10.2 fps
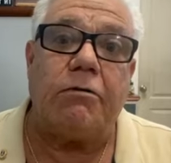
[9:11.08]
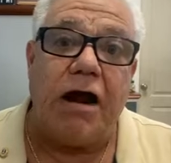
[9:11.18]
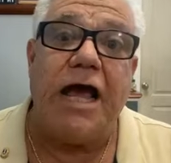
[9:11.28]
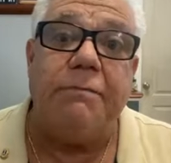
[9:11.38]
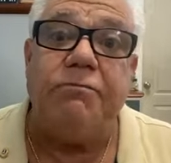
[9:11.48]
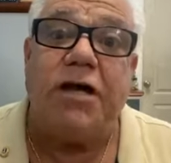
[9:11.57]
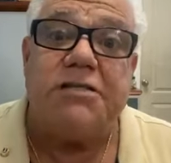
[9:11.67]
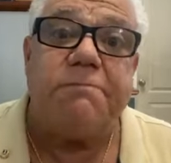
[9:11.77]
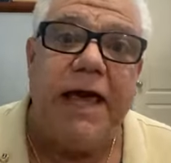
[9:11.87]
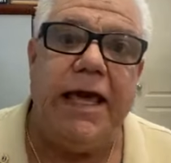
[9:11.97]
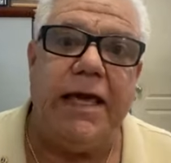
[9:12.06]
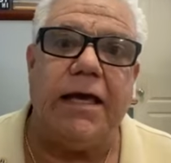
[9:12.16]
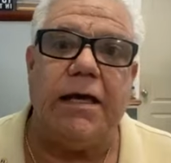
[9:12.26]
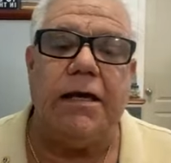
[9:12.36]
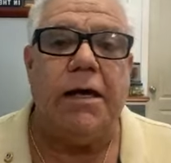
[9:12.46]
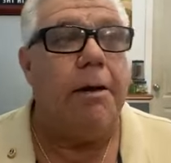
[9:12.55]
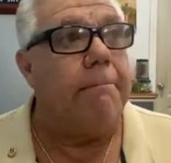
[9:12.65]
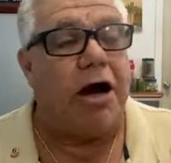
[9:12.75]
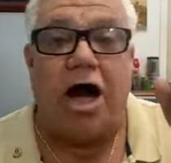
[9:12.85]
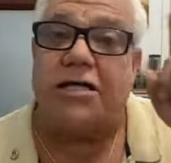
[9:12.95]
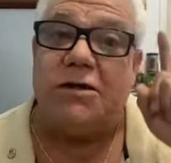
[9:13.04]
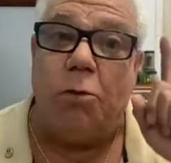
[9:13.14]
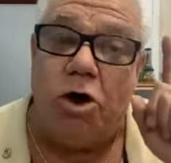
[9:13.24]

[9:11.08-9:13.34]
Crime does pay. Because the